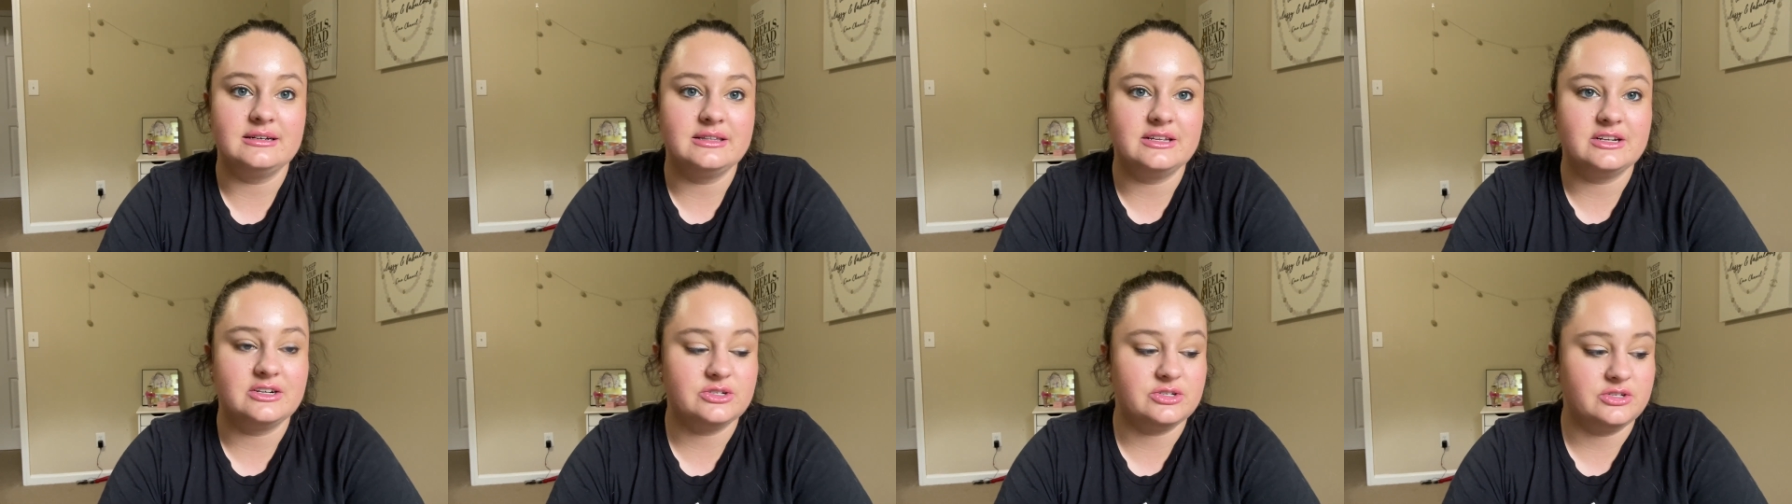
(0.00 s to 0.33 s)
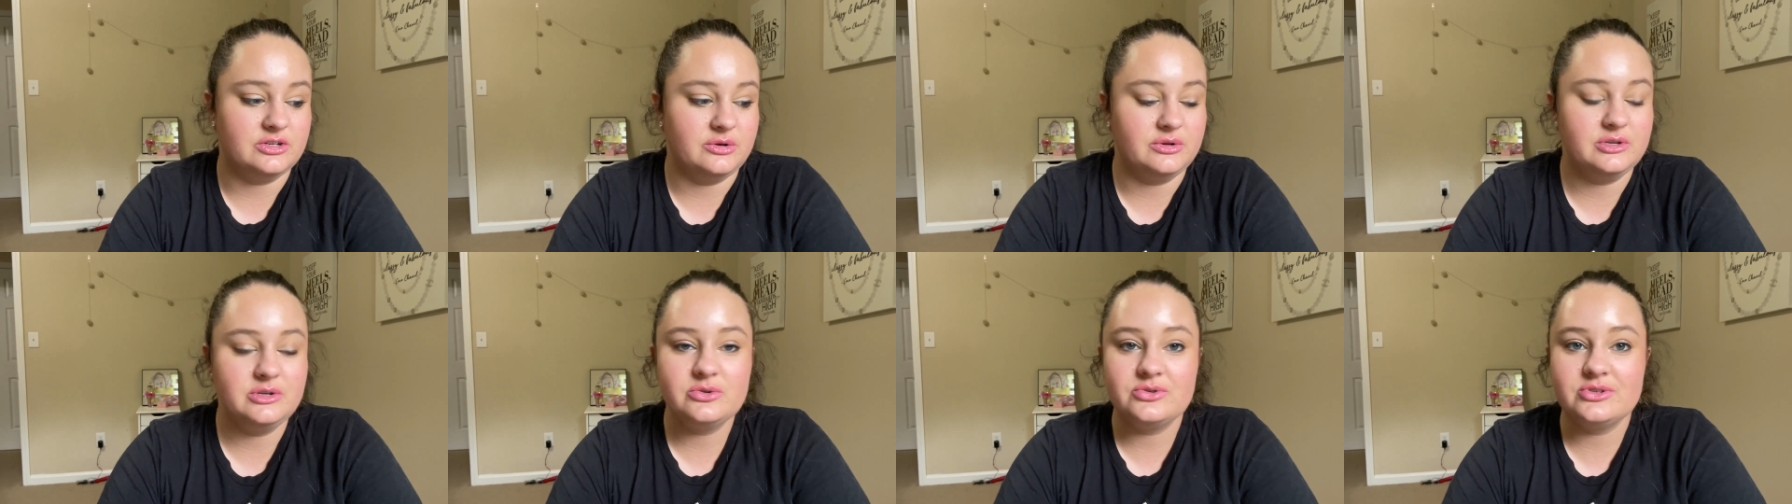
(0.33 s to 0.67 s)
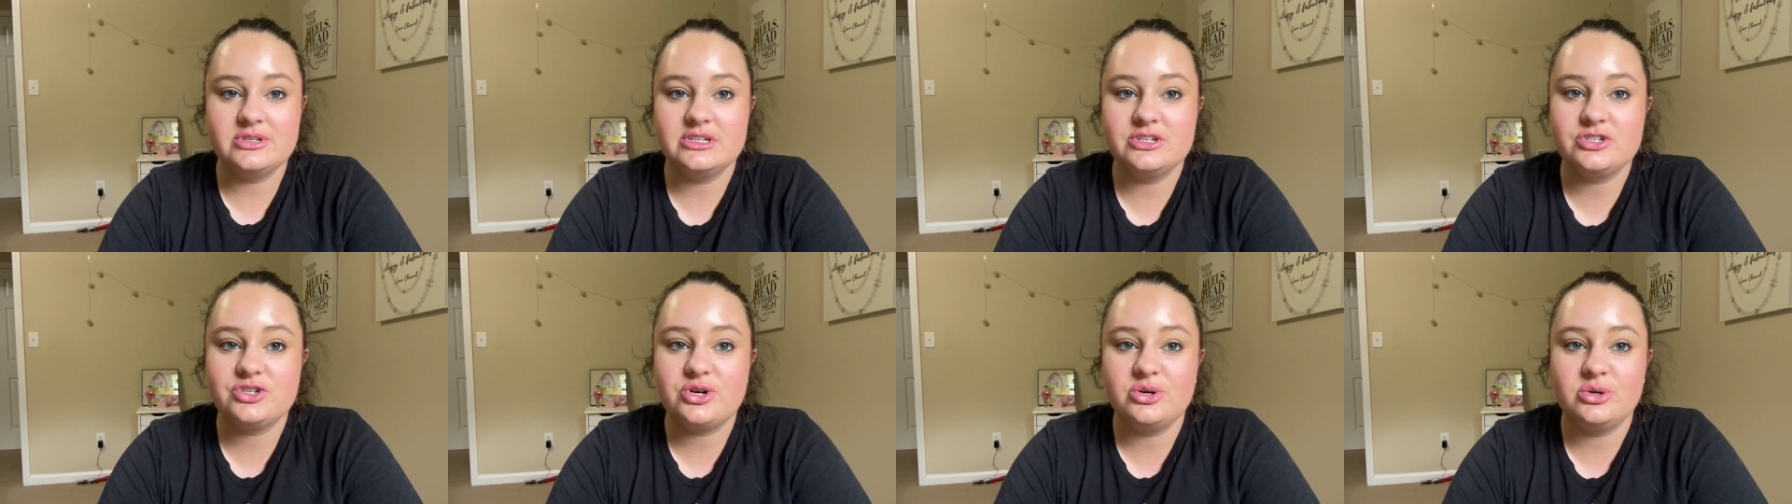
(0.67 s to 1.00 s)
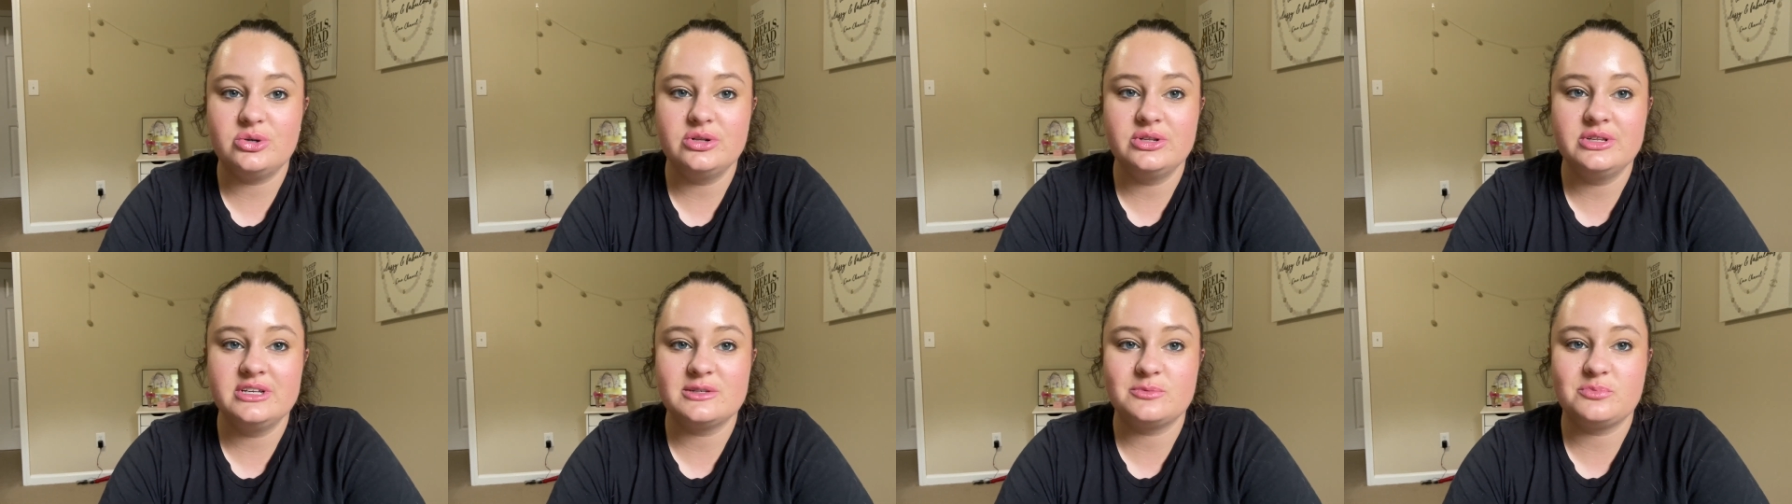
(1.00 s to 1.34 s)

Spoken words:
There's no usage goal in this